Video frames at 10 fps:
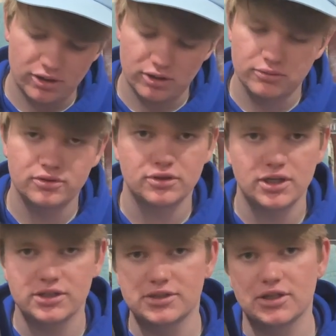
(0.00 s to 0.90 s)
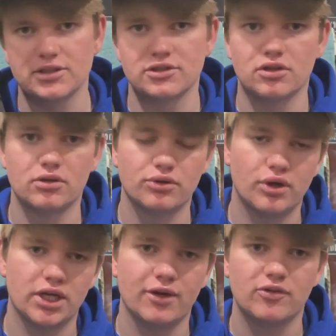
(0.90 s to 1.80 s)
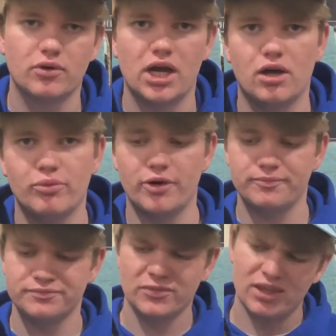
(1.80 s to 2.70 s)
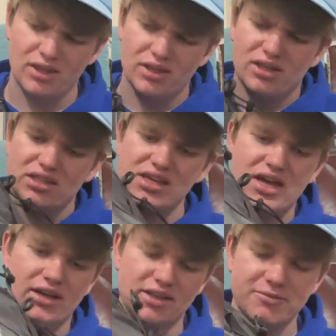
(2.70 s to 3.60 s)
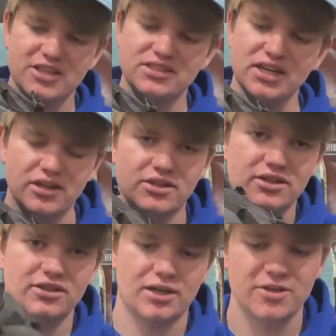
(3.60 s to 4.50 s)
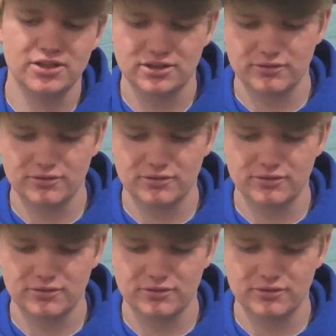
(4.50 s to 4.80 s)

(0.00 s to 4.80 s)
know, it just gets a little annoying after a while. But yeah, I mean, it's not, I mean,